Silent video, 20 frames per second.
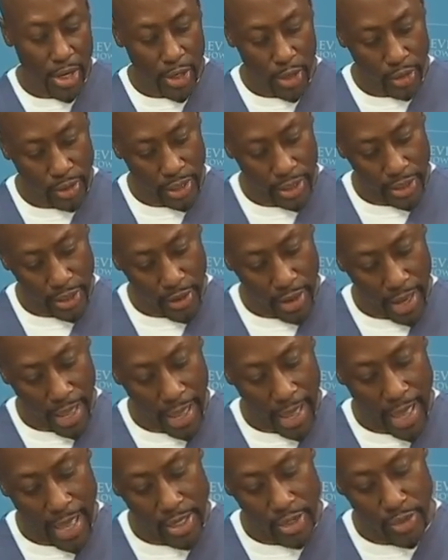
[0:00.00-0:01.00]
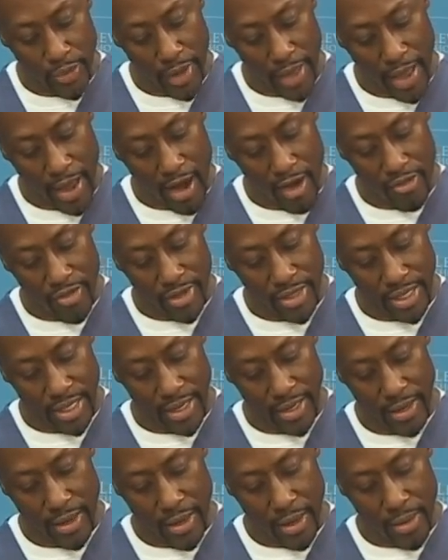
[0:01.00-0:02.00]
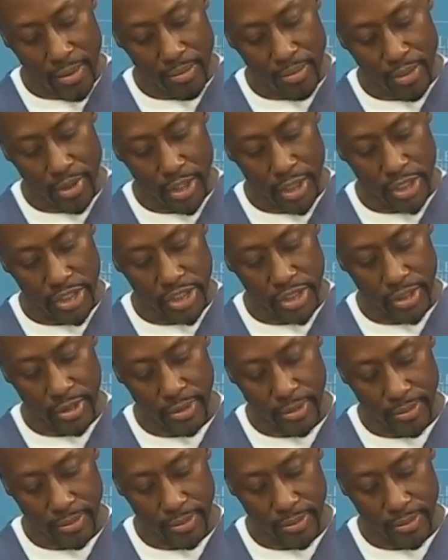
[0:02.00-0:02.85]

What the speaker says: You're letting your hand do everything. Push